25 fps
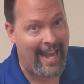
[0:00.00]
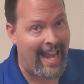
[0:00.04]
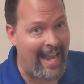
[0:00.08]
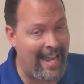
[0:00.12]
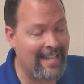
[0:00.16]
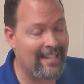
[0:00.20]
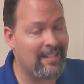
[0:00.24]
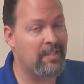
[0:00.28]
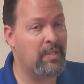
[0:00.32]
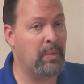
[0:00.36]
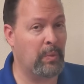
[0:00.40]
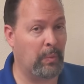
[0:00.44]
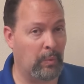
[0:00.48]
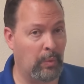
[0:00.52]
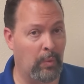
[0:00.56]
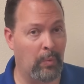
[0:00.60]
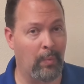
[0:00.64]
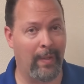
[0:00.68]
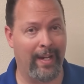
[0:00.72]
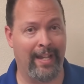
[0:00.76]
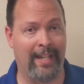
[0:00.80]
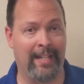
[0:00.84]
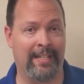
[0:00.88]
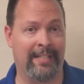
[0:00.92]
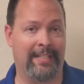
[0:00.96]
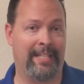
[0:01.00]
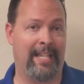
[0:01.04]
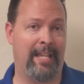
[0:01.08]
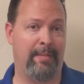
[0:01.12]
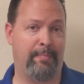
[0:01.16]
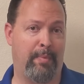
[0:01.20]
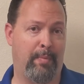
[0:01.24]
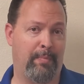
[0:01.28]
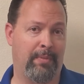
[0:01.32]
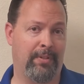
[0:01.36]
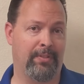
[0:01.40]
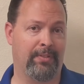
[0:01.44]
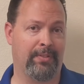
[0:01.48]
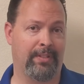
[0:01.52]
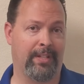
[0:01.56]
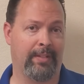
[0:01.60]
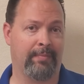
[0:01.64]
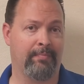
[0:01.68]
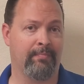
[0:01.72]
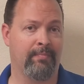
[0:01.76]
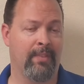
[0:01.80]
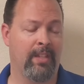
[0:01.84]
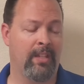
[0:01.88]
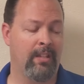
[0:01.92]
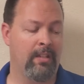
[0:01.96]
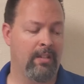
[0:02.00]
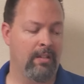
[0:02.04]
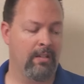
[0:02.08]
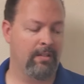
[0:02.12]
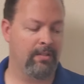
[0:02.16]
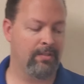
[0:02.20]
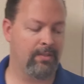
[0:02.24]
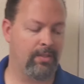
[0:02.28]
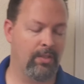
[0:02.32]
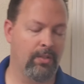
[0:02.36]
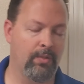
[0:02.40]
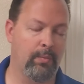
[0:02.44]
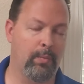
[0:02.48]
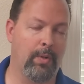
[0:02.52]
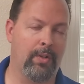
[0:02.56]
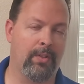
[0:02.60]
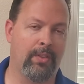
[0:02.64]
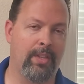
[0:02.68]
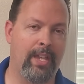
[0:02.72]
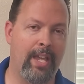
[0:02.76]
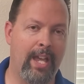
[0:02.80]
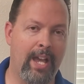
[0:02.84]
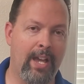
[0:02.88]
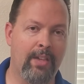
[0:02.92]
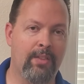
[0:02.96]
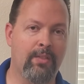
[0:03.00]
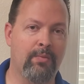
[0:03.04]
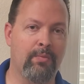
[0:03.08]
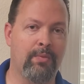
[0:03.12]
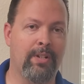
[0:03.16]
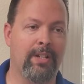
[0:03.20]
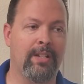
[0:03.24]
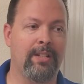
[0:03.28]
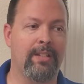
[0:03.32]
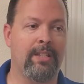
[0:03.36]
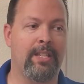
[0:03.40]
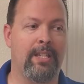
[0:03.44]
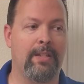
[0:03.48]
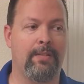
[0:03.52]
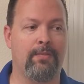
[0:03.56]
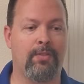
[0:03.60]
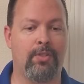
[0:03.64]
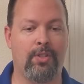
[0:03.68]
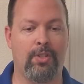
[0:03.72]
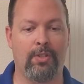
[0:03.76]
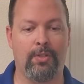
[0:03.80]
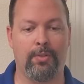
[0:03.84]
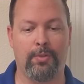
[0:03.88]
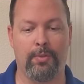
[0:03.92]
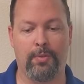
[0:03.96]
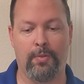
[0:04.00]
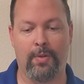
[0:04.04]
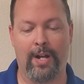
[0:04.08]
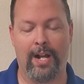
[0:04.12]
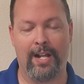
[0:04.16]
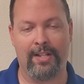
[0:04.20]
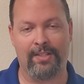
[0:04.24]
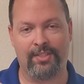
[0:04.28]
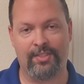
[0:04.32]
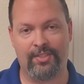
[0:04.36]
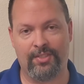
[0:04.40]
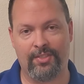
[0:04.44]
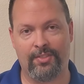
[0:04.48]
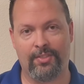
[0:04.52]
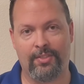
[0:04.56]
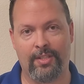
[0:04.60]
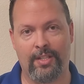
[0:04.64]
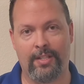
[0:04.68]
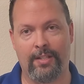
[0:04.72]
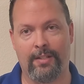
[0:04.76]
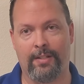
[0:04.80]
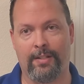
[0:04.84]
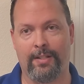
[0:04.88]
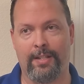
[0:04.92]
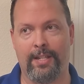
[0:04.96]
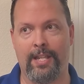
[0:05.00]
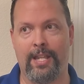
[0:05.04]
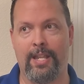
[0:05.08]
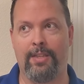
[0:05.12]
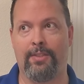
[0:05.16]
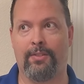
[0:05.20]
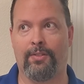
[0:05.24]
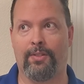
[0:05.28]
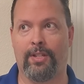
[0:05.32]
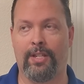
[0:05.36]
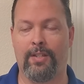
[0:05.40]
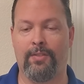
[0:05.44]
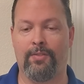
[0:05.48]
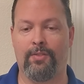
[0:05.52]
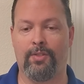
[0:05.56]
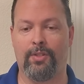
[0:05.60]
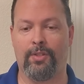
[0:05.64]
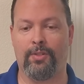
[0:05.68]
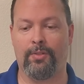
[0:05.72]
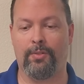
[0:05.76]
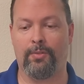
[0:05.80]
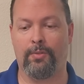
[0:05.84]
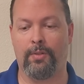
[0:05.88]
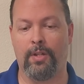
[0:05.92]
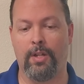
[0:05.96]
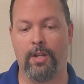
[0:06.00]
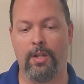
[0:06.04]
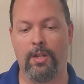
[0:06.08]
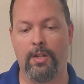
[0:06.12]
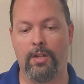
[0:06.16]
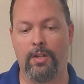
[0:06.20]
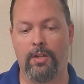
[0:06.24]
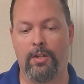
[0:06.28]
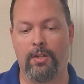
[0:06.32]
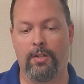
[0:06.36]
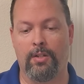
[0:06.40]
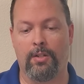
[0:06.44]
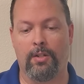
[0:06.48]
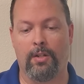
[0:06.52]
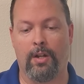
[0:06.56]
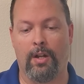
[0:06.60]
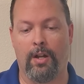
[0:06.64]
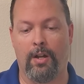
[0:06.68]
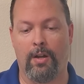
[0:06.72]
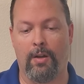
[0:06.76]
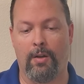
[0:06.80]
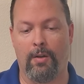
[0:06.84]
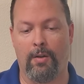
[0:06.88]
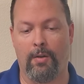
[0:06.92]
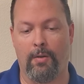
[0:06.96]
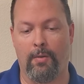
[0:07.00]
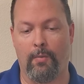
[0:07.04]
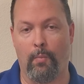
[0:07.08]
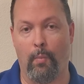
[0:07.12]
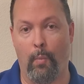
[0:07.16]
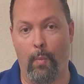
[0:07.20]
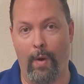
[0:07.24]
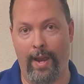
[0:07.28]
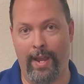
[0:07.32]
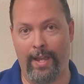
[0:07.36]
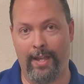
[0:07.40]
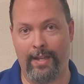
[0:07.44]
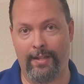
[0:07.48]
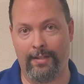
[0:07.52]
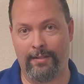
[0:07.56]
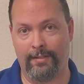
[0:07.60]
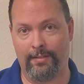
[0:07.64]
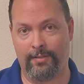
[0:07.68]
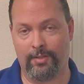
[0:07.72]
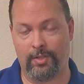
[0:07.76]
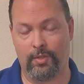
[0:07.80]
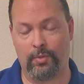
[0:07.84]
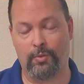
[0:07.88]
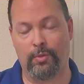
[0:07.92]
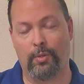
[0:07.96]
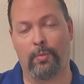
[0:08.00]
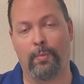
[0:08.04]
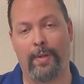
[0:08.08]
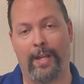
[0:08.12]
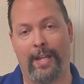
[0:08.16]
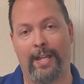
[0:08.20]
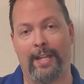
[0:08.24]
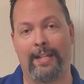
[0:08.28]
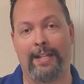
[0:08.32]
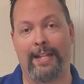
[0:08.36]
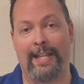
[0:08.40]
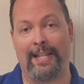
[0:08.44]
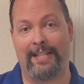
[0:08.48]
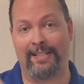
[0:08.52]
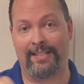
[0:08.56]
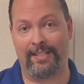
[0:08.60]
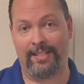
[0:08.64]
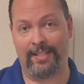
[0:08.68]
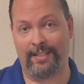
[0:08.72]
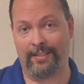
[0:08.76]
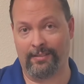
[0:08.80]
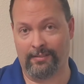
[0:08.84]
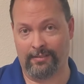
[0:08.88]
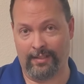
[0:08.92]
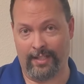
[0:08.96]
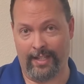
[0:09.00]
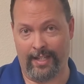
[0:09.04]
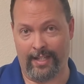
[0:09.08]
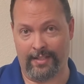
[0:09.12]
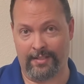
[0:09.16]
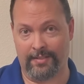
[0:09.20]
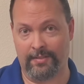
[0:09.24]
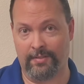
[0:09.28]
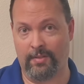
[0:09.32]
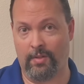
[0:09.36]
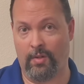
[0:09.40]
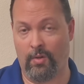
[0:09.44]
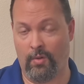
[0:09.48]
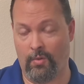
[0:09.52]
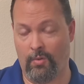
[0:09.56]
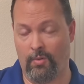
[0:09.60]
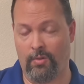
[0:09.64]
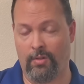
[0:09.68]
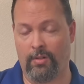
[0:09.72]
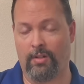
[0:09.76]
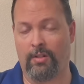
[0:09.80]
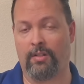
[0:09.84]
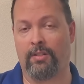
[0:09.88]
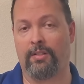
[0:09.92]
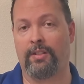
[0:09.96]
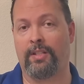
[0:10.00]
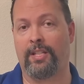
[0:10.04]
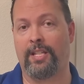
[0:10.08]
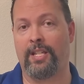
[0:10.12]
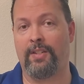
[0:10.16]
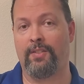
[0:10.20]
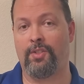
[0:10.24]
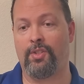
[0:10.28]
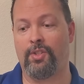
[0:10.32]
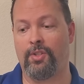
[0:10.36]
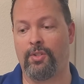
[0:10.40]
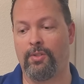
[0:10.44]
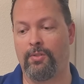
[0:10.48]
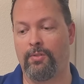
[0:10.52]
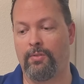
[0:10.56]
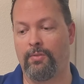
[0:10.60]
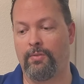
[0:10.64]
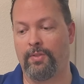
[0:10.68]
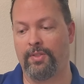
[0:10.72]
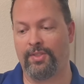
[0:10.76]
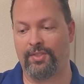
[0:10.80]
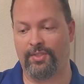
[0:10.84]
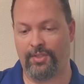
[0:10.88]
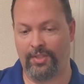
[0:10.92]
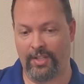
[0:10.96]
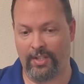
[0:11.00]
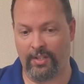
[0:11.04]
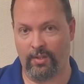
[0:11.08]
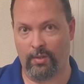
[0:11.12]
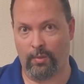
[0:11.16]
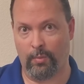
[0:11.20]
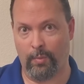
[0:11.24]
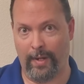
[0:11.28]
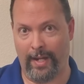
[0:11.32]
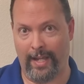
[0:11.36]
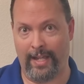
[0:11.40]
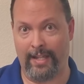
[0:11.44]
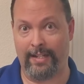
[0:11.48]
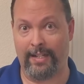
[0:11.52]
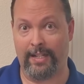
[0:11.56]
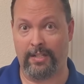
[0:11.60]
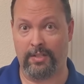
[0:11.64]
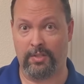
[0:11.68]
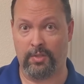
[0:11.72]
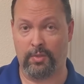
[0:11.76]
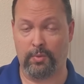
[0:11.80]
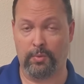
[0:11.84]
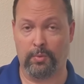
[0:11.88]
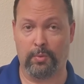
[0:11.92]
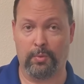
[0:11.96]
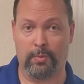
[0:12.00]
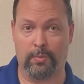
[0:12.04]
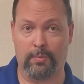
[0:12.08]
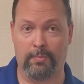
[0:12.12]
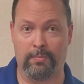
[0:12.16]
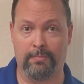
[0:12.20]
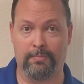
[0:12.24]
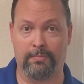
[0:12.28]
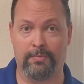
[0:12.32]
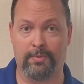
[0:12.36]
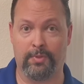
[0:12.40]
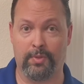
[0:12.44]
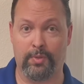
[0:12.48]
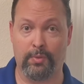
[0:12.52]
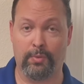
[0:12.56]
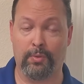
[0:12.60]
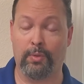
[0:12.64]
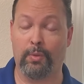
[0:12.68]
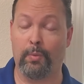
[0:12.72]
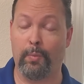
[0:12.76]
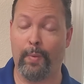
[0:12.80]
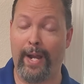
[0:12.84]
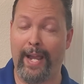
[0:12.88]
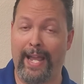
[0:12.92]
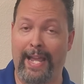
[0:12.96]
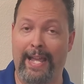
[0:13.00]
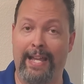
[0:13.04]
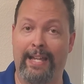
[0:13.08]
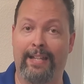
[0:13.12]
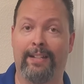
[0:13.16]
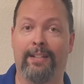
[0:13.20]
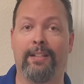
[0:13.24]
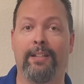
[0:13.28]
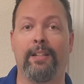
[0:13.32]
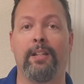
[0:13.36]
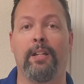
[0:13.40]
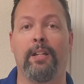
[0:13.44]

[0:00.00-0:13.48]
and dual WAN capability. So where the other one gives you either gives you WAN, dual WAN, and single LAN, or gives you single WAN and dual WAN